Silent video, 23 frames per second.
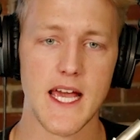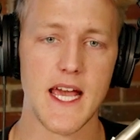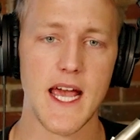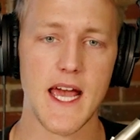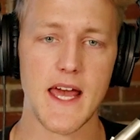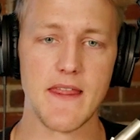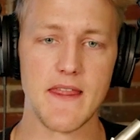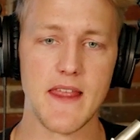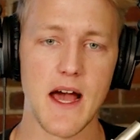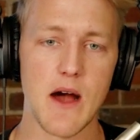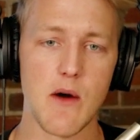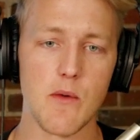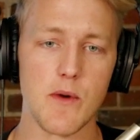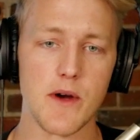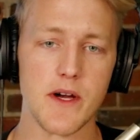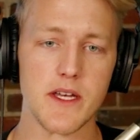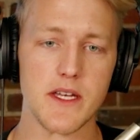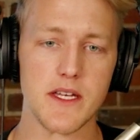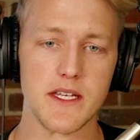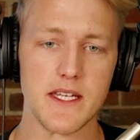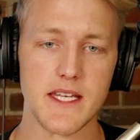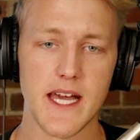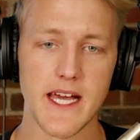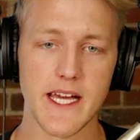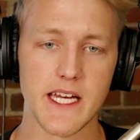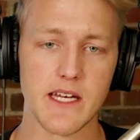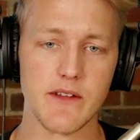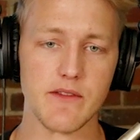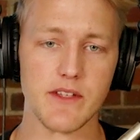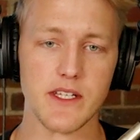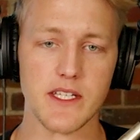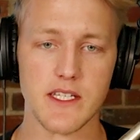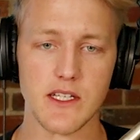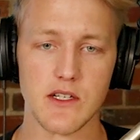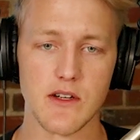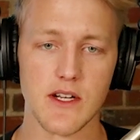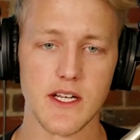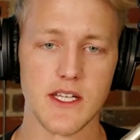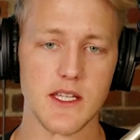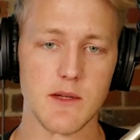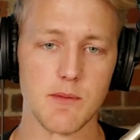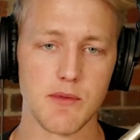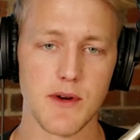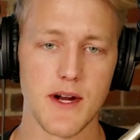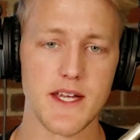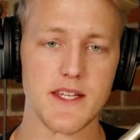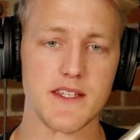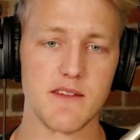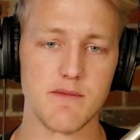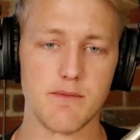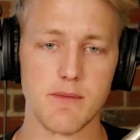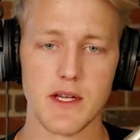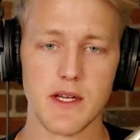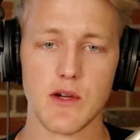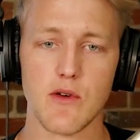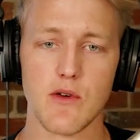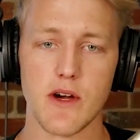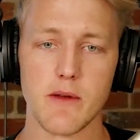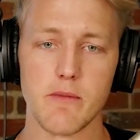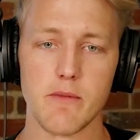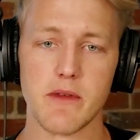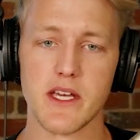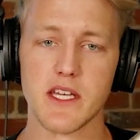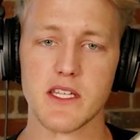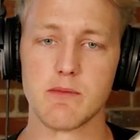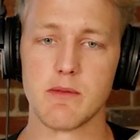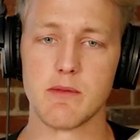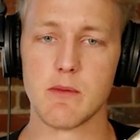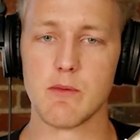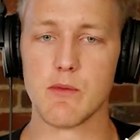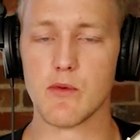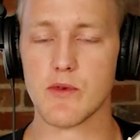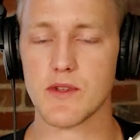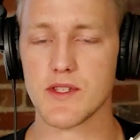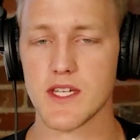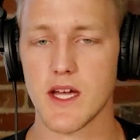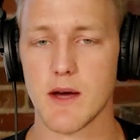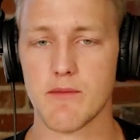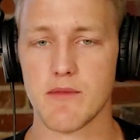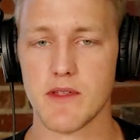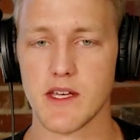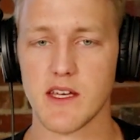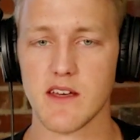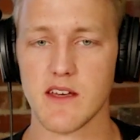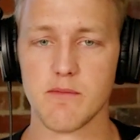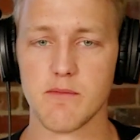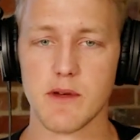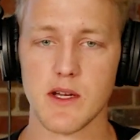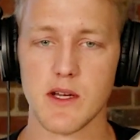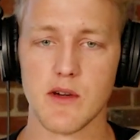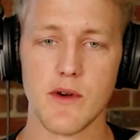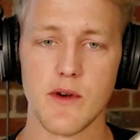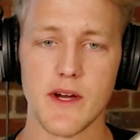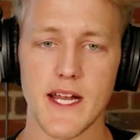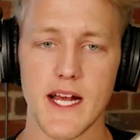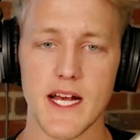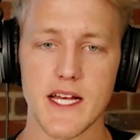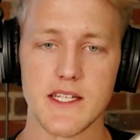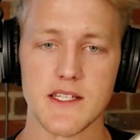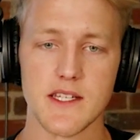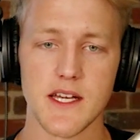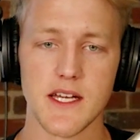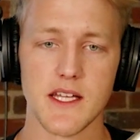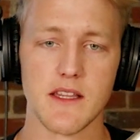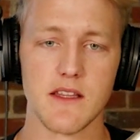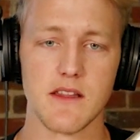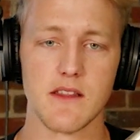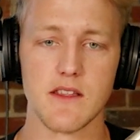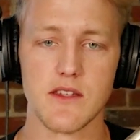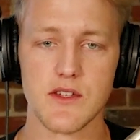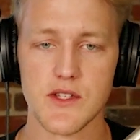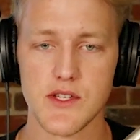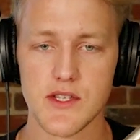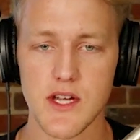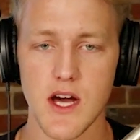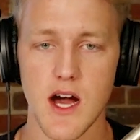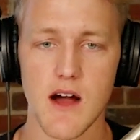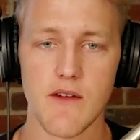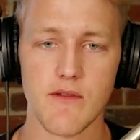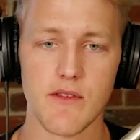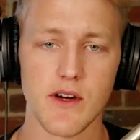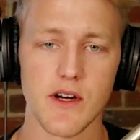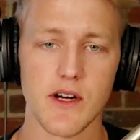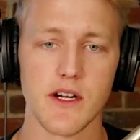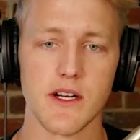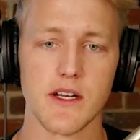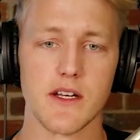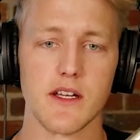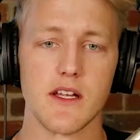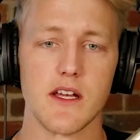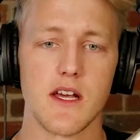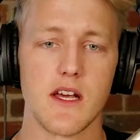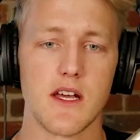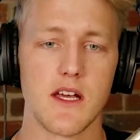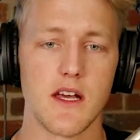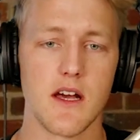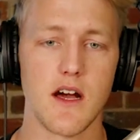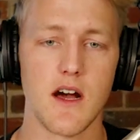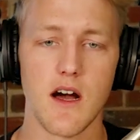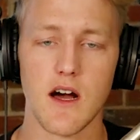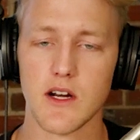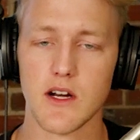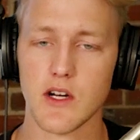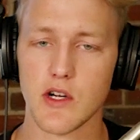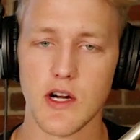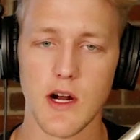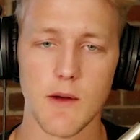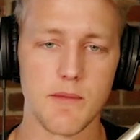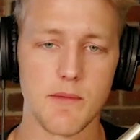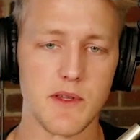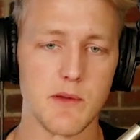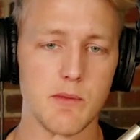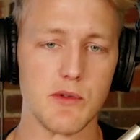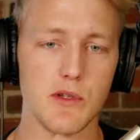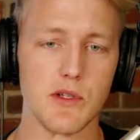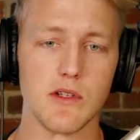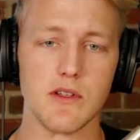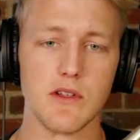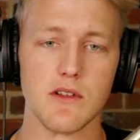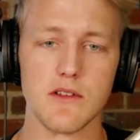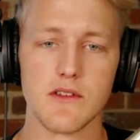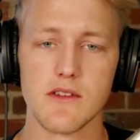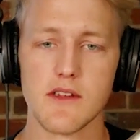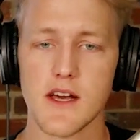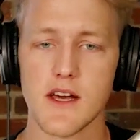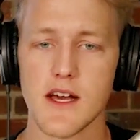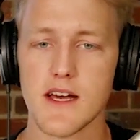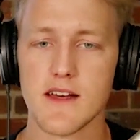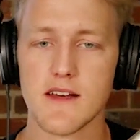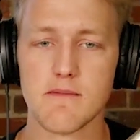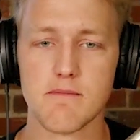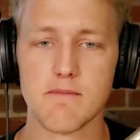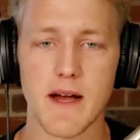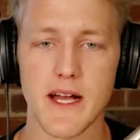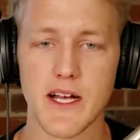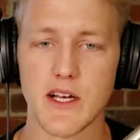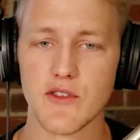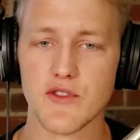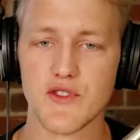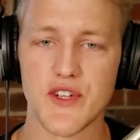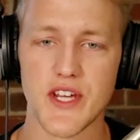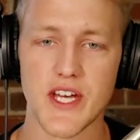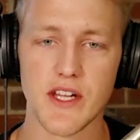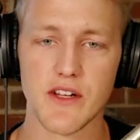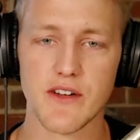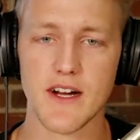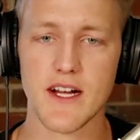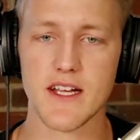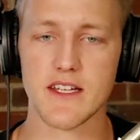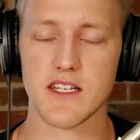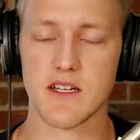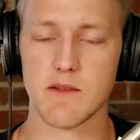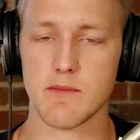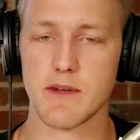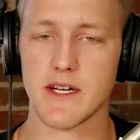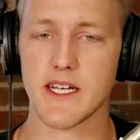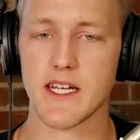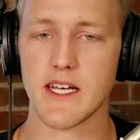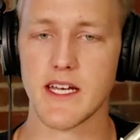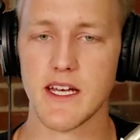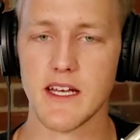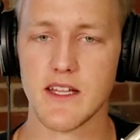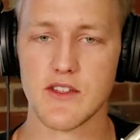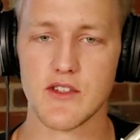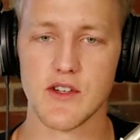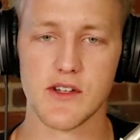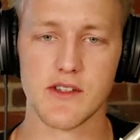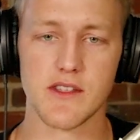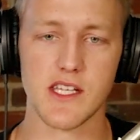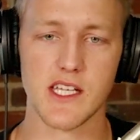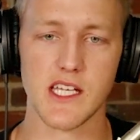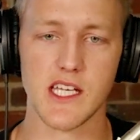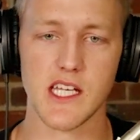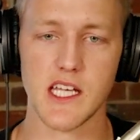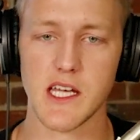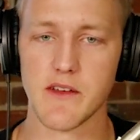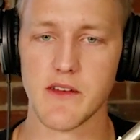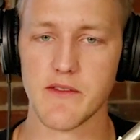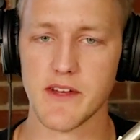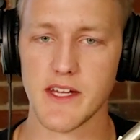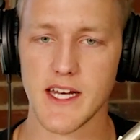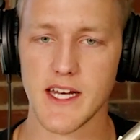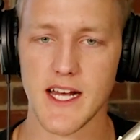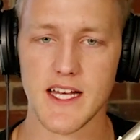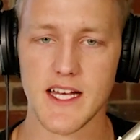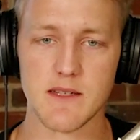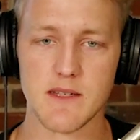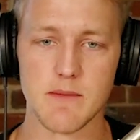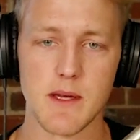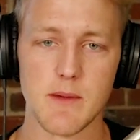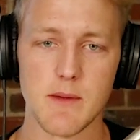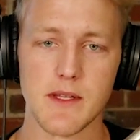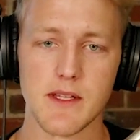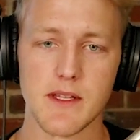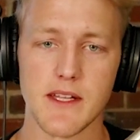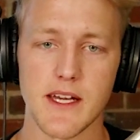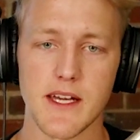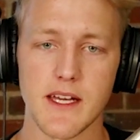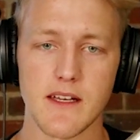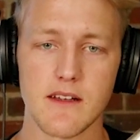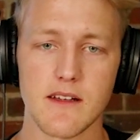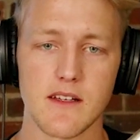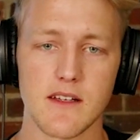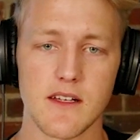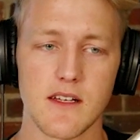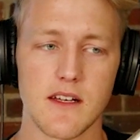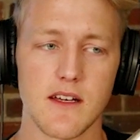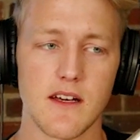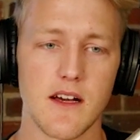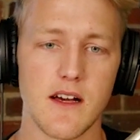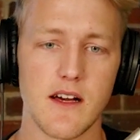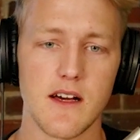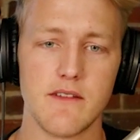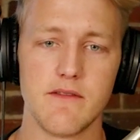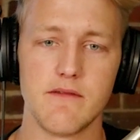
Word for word: And that would negatively degrade the price of Bitcoin because people would stop thinking of Bitcoin as like the sovereign, uncorruptible, uh, Michael Saylor esque money and start thinking of it as maybe like a